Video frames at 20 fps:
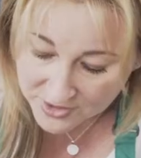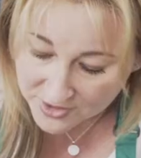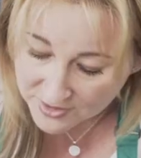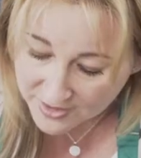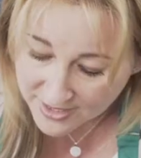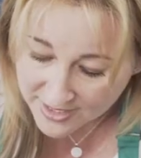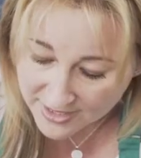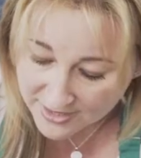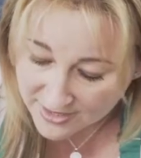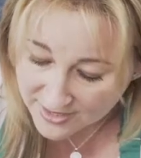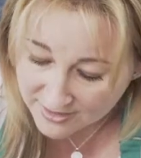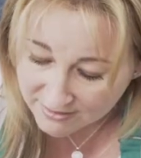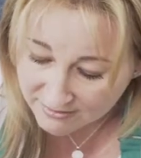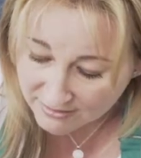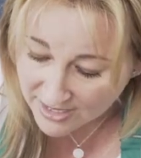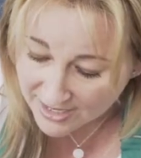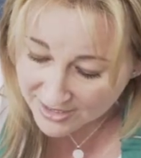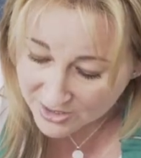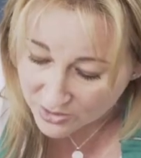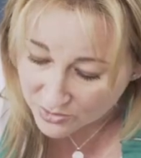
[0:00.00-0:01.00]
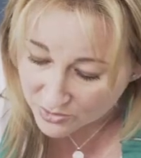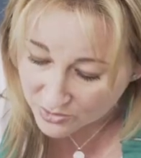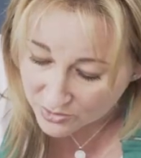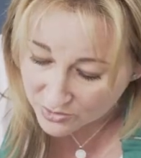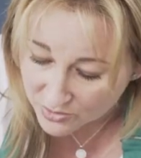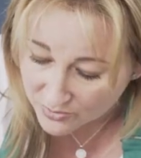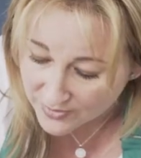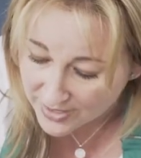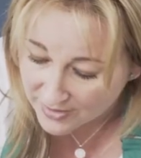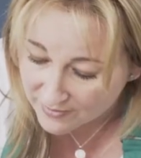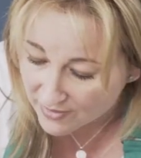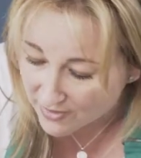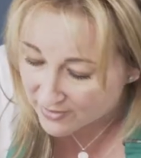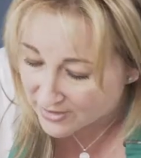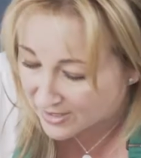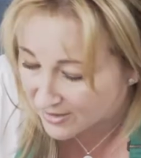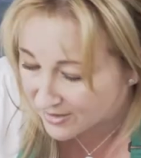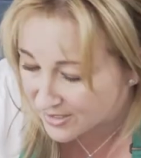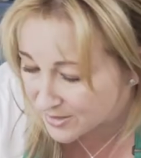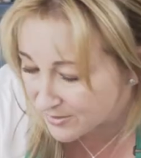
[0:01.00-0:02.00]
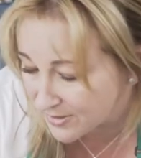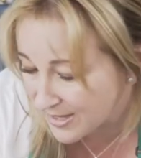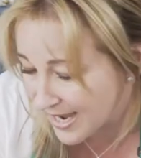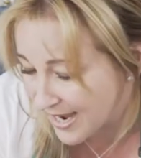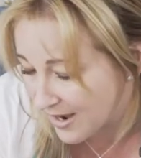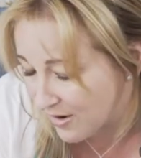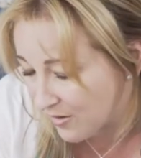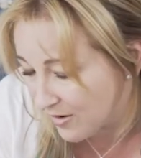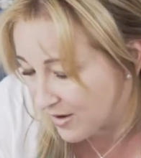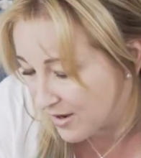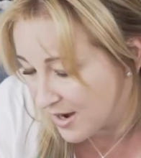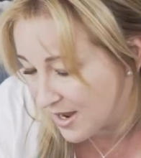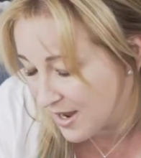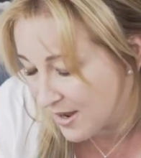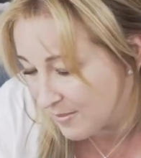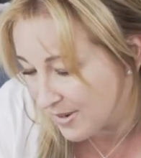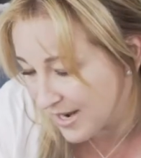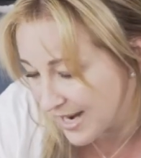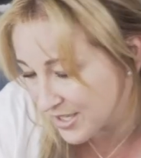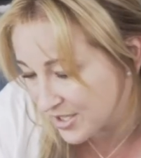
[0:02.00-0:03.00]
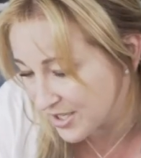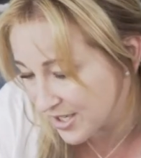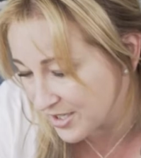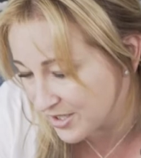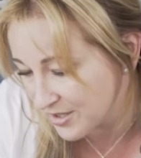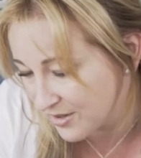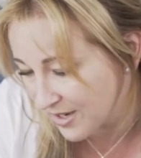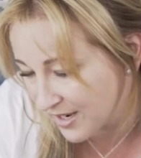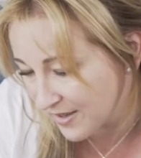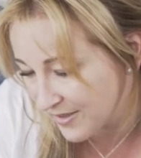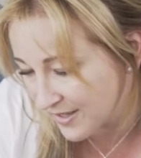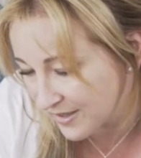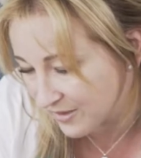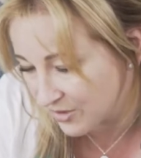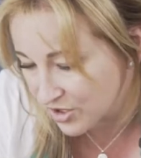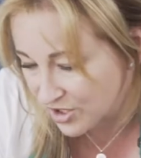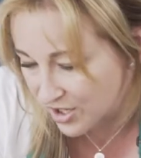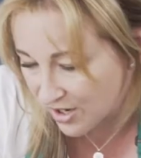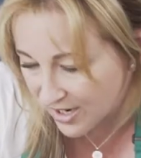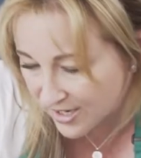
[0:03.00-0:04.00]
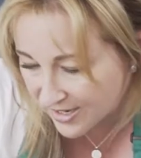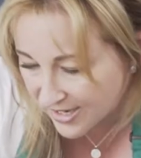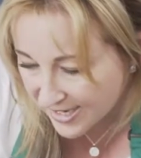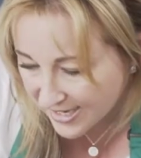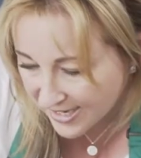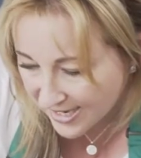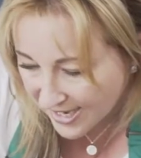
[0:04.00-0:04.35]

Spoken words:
to do this at all. They're very nice without, but actually I do like the little shine they